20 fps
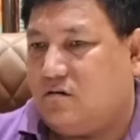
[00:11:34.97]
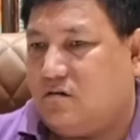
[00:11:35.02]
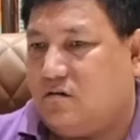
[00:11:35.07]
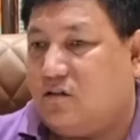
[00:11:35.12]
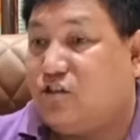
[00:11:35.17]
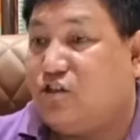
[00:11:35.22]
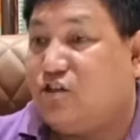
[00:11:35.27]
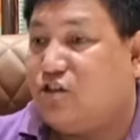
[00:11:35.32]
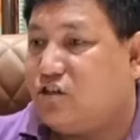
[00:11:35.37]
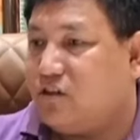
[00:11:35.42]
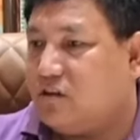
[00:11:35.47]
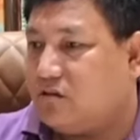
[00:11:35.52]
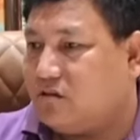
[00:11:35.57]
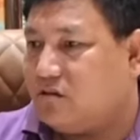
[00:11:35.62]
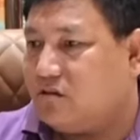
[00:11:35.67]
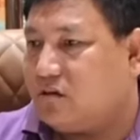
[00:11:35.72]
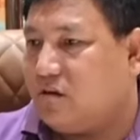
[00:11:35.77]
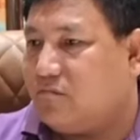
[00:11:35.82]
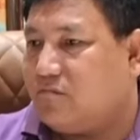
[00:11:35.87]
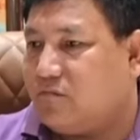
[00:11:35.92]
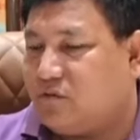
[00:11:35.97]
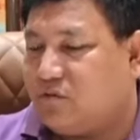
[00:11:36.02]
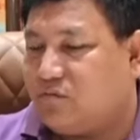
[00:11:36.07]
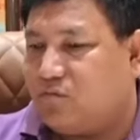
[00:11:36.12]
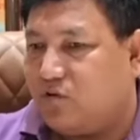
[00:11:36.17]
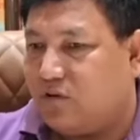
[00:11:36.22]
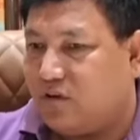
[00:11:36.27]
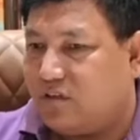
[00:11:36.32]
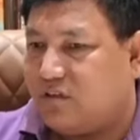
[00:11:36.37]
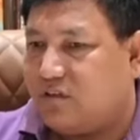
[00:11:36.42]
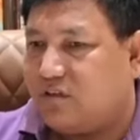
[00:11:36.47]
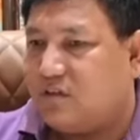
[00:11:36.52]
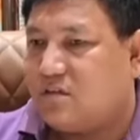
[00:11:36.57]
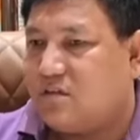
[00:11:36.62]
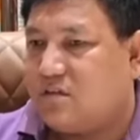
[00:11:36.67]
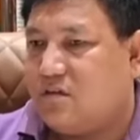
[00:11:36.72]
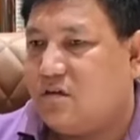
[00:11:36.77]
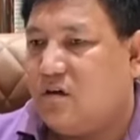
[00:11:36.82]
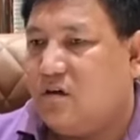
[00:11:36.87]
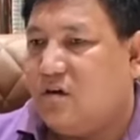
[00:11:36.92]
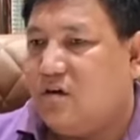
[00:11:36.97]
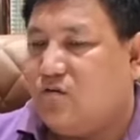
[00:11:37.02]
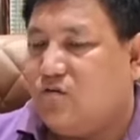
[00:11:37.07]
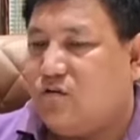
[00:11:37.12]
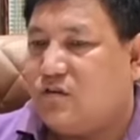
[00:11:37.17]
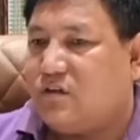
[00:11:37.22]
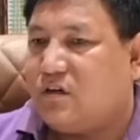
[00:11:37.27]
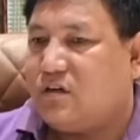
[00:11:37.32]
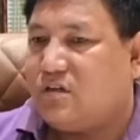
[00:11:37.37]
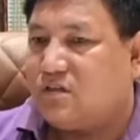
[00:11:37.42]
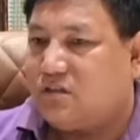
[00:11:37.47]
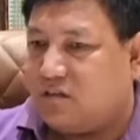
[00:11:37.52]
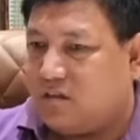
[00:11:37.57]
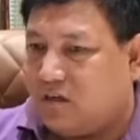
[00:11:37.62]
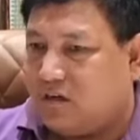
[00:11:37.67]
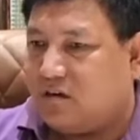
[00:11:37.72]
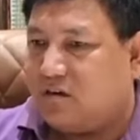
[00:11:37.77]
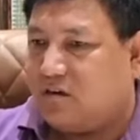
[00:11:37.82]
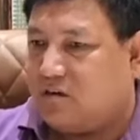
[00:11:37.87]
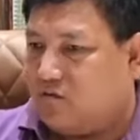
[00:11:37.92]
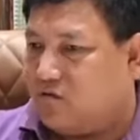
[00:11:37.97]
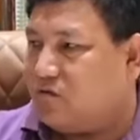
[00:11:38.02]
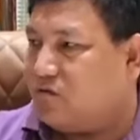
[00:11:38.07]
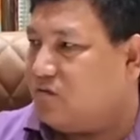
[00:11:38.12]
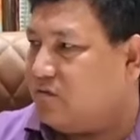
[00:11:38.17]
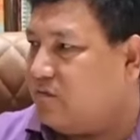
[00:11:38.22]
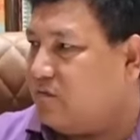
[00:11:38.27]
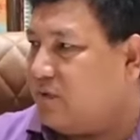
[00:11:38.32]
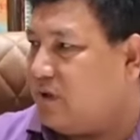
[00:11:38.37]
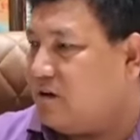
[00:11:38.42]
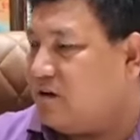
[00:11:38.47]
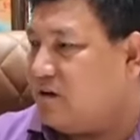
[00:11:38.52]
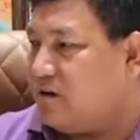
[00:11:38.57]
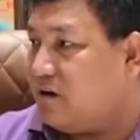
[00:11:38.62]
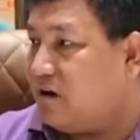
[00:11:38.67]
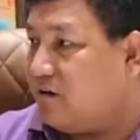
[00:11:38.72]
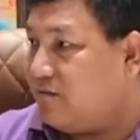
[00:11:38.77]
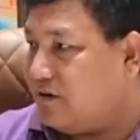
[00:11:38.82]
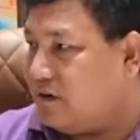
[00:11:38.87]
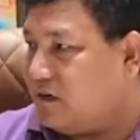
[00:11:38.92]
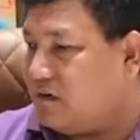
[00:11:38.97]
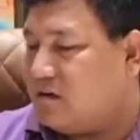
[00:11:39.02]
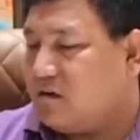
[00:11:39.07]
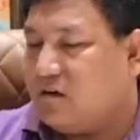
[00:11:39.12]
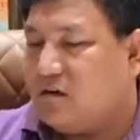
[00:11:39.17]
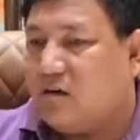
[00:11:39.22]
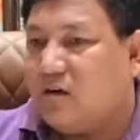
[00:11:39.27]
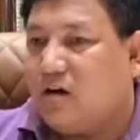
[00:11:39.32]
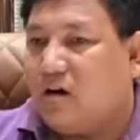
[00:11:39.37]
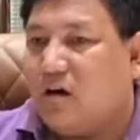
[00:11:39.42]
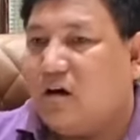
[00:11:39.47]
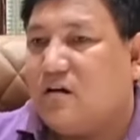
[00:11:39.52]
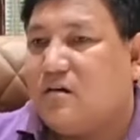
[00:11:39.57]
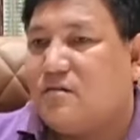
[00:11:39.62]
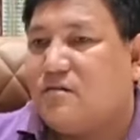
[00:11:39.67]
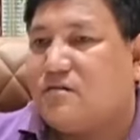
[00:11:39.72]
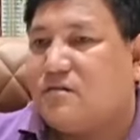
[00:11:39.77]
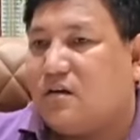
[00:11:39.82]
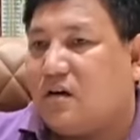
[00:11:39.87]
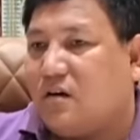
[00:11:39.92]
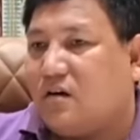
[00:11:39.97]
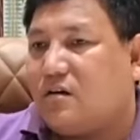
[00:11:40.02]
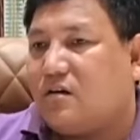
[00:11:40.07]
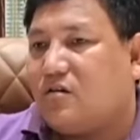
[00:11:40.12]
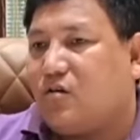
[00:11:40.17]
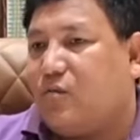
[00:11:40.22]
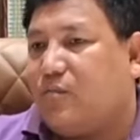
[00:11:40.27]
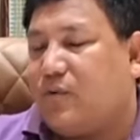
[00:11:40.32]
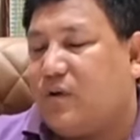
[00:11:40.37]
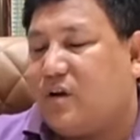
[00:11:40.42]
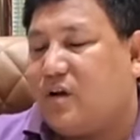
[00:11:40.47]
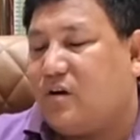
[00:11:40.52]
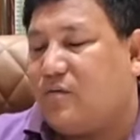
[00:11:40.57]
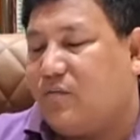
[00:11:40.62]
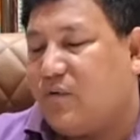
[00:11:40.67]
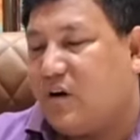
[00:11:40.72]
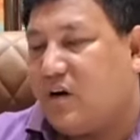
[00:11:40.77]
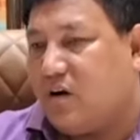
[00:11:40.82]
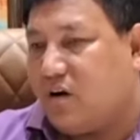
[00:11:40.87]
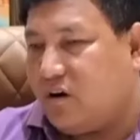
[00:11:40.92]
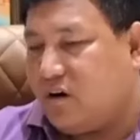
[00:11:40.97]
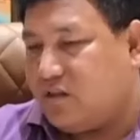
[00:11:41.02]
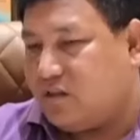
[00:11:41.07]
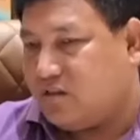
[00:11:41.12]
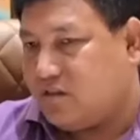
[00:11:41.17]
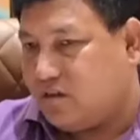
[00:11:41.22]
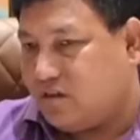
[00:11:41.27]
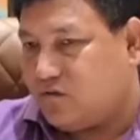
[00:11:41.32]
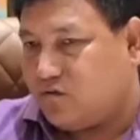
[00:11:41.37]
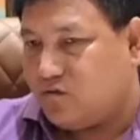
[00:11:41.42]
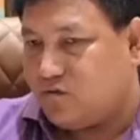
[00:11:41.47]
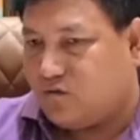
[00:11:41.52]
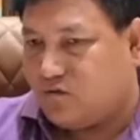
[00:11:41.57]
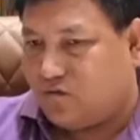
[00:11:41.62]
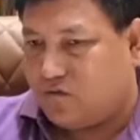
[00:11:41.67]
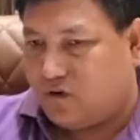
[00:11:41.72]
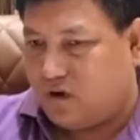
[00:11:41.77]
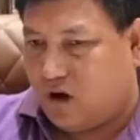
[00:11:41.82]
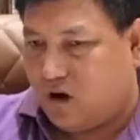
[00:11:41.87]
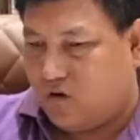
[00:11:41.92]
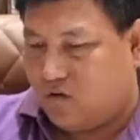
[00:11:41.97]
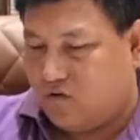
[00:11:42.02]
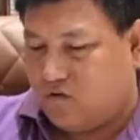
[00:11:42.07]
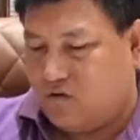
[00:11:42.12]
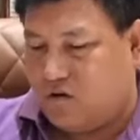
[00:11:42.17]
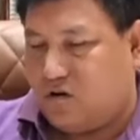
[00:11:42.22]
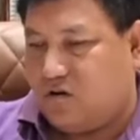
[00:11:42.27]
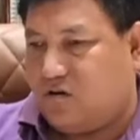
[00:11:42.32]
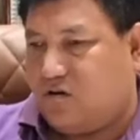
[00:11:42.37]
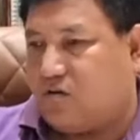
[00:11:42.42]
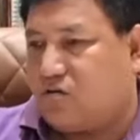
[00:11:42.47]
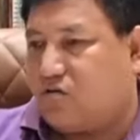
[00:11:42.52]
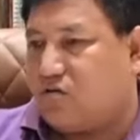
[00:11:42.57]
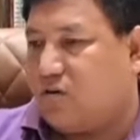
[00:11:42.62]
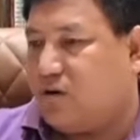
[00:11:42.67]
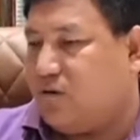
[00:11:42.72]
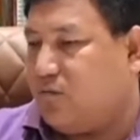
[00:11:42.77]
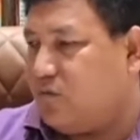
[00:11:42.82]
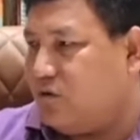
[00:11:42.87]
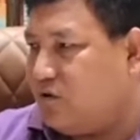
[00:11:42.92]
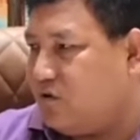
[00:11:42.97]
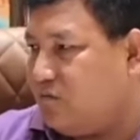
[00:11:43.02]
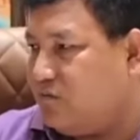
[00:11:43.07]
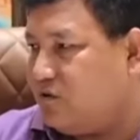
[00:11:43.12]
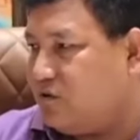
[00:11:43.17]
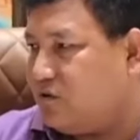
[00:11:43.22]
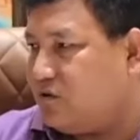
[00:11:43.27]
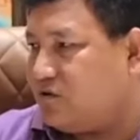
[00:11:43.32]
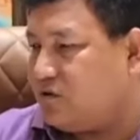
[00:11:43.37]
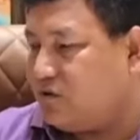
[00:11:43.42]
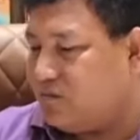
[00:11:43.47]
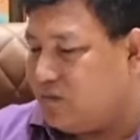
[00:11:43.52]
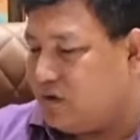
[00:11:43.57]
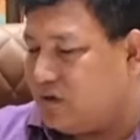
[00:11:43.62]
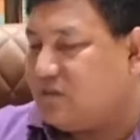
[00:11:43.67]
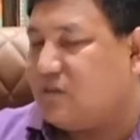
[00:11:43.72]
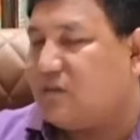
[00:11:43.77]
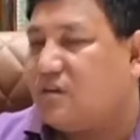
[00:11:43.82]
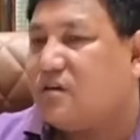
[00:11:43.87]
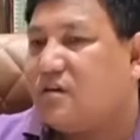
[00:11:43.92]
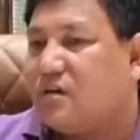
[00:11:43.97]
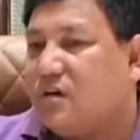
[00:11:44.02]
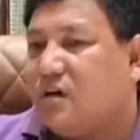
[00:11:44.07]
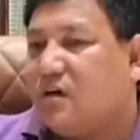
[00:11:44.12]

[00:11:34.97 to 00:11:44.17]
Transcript: decisions, some policies which are still, you know, very relevant. And till Gopinath Bordoloi ji to now Dr. Himanta Biswa Sarma ji,